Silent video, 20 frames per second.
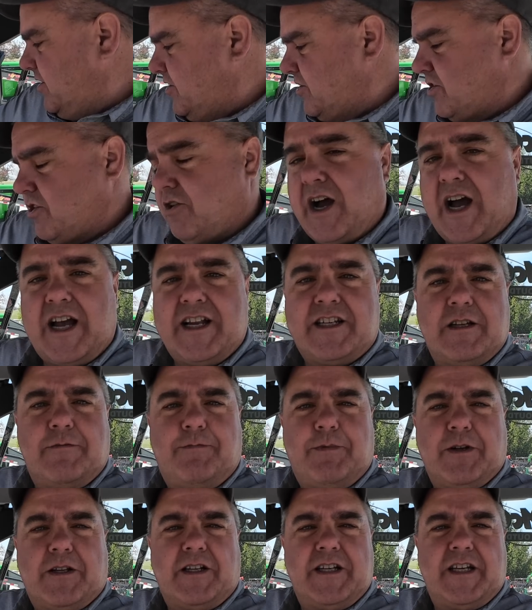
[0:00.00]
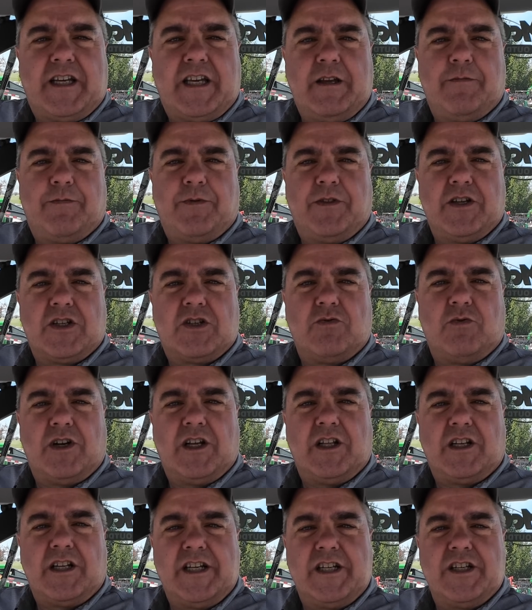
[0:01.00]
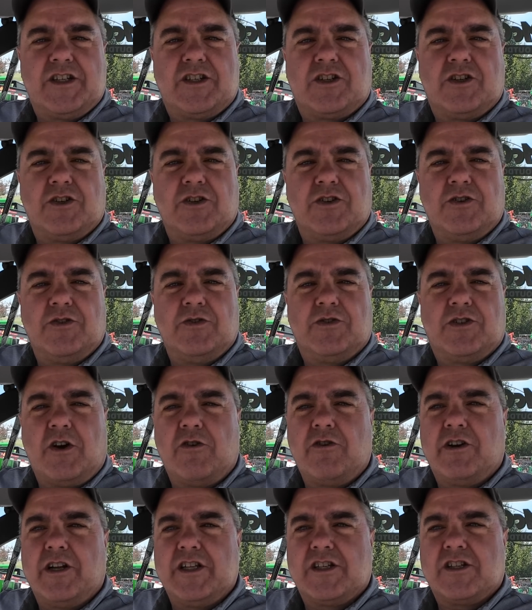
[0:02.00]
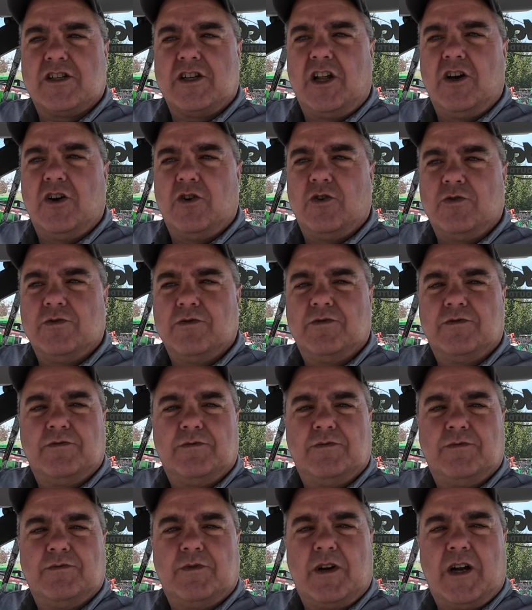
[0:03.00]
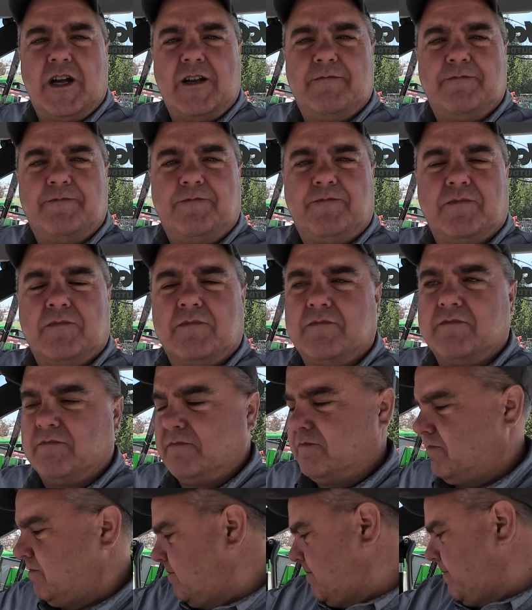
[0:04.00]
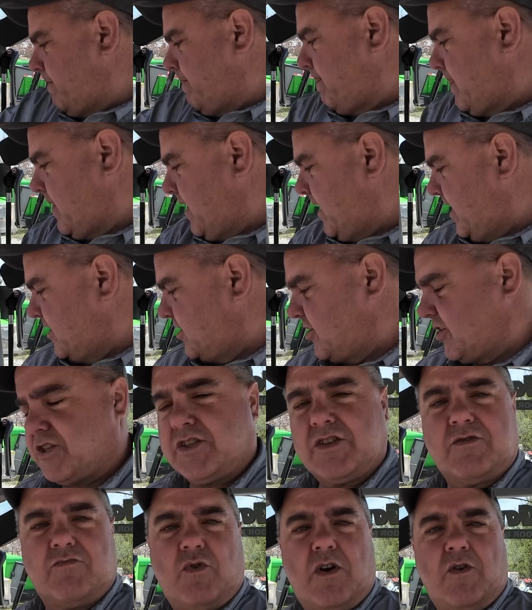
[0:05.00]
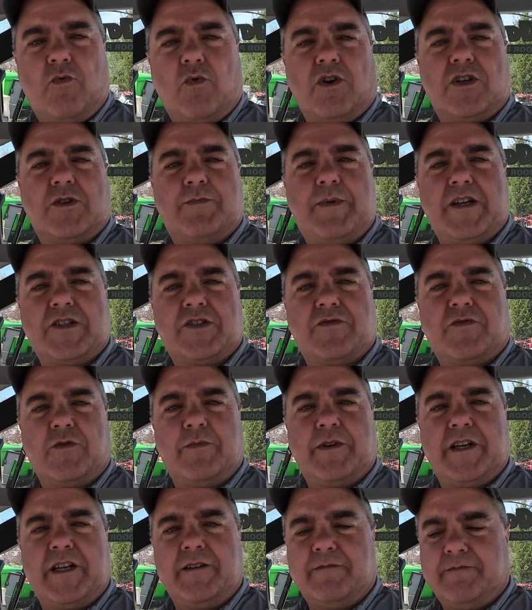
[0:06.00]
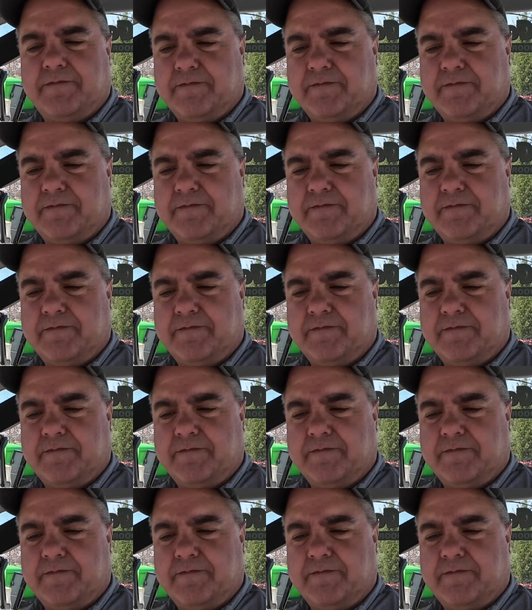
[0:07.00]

So I typically keep this one at least to totally slow, right? That's just what works best for me.